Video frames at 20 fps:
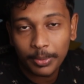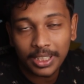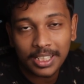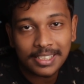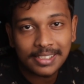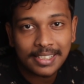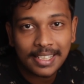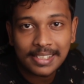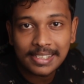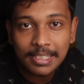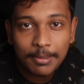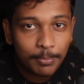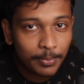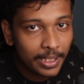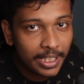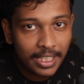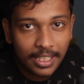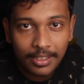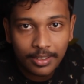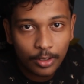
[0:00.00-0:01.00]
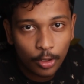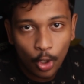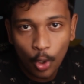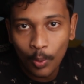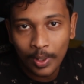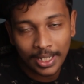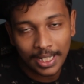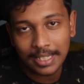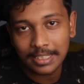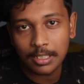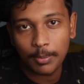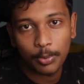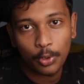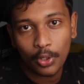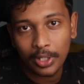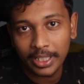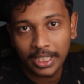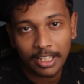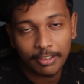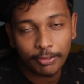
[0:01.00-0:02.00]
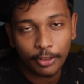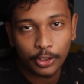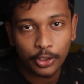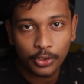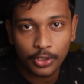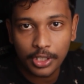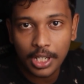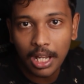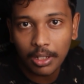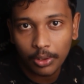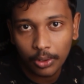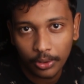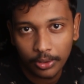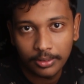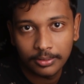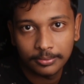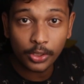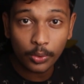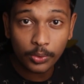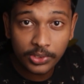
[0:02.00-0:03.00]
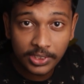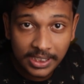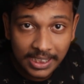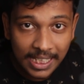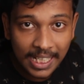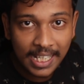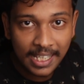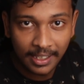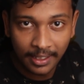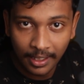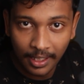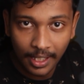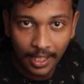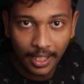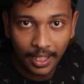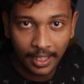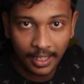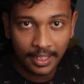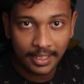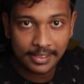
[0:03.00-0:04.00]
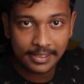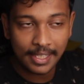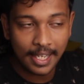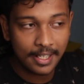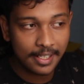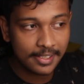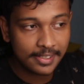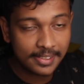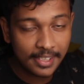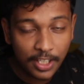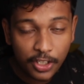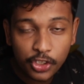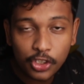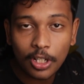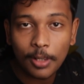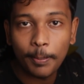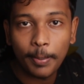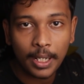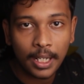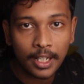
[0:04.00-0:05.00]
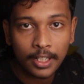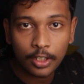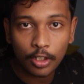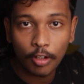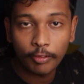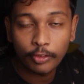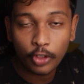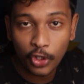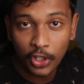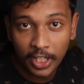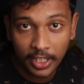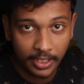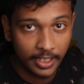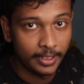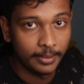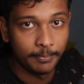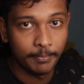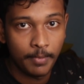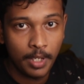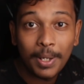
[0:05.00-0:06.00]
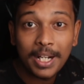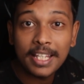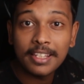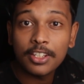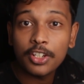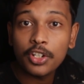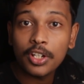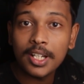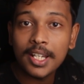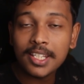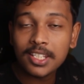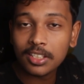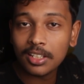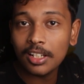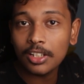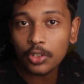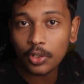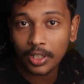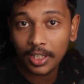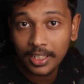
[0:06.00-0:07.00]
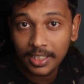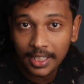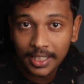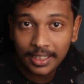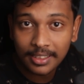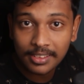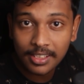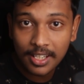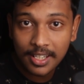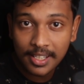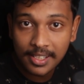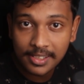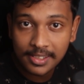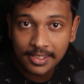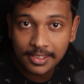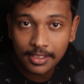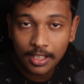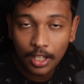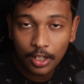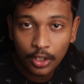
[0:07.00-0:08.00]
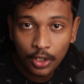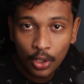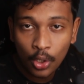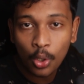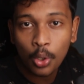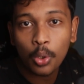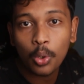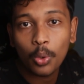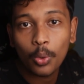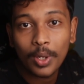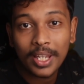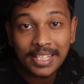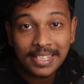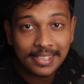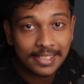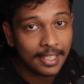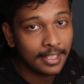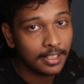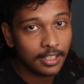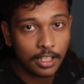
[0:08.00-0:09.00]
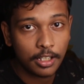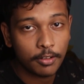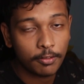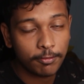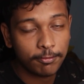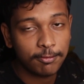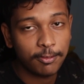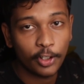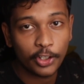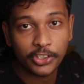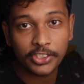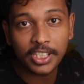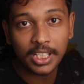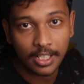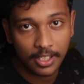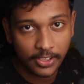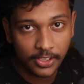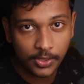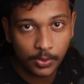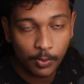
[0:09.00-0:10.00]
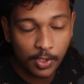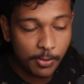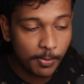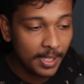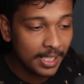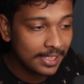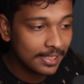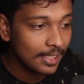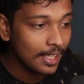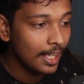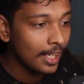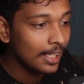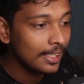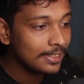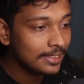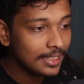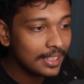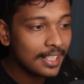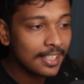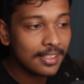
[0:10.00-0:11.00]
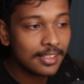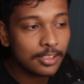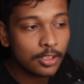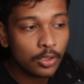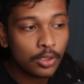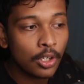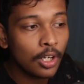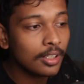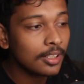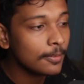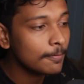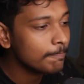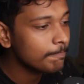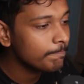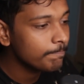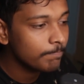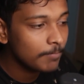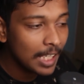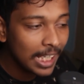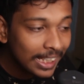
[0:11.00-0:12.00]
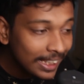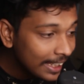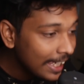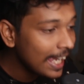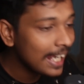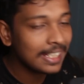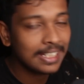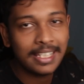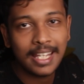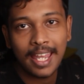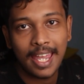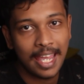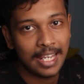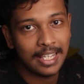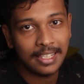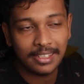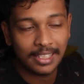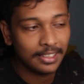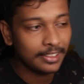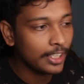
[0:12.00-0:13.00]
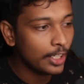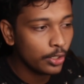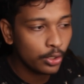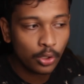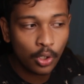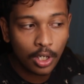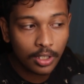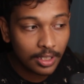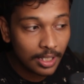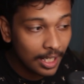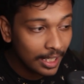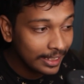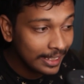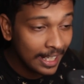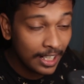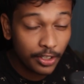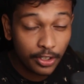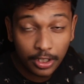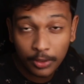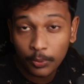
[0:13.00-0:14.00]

because there's simply no one else uploading it for you to download. So seeding is an essential part of torrenting. But in the traditional torrenting, there is no incentive for seeders, which means seeders do not get anything. They do not get